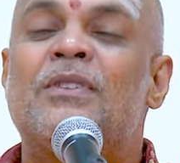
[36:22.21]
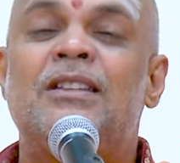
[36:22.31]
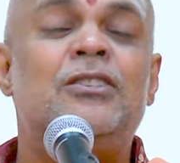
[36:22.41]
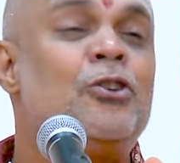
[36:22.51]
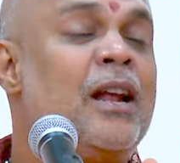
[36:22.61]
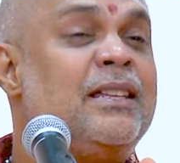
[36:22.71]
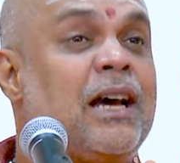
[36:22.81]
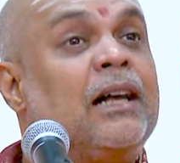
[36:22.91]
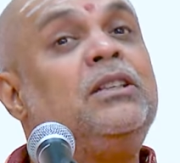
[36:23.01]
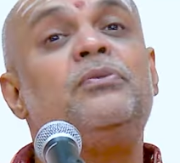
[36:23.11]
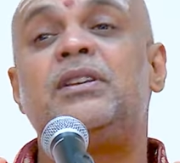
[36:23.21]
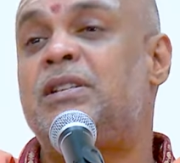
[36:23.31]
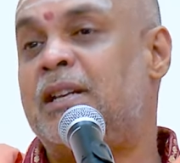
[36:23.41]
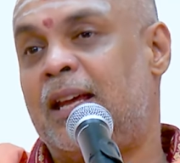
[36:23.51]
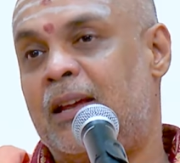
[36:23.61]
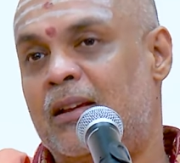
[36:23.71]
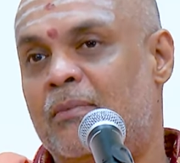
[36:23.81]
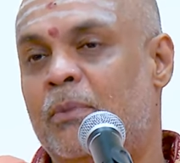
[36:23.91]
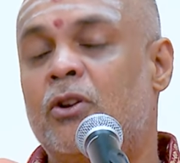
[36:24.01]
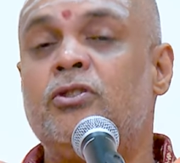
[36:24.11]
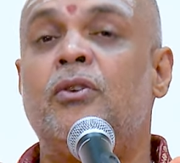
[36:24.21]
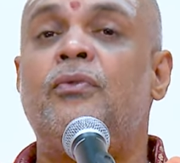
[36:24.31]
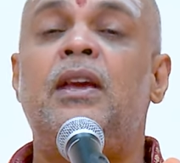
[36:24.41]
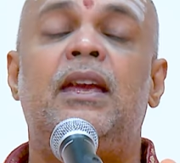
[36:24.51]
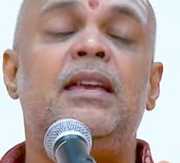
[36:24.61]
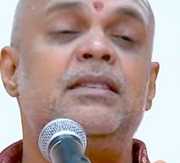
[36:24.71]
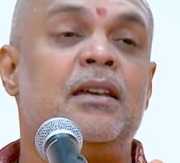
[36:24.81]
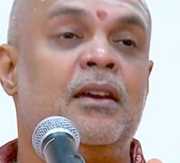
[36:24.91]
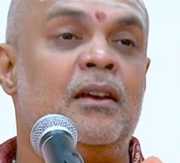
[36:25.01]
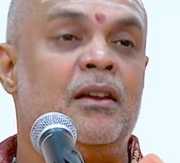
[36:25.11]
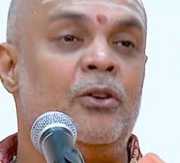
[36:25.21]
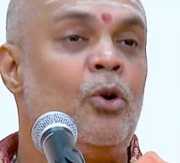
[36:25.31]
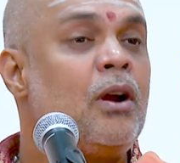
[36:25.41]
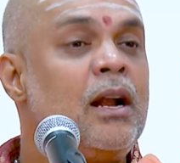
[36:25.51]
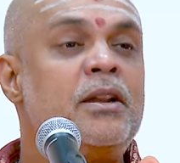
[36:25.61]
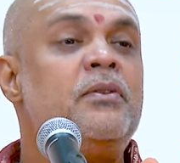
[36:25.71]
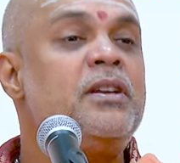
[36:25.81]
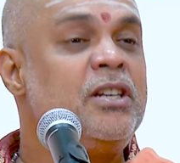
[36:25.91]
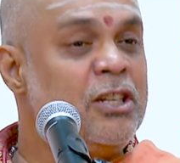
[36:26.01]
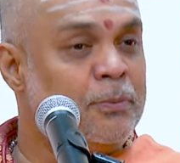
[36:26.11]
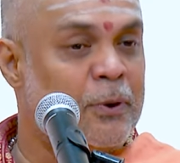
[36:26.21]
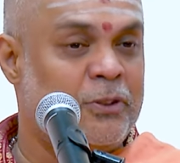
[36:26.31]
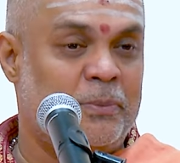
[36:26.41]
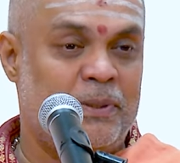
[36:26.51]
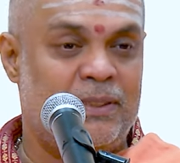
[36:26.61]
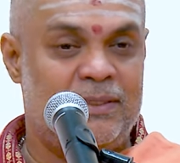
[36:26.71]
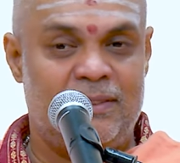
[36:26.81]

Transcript: This is known as ativrishti, because of which no cultivation is possible.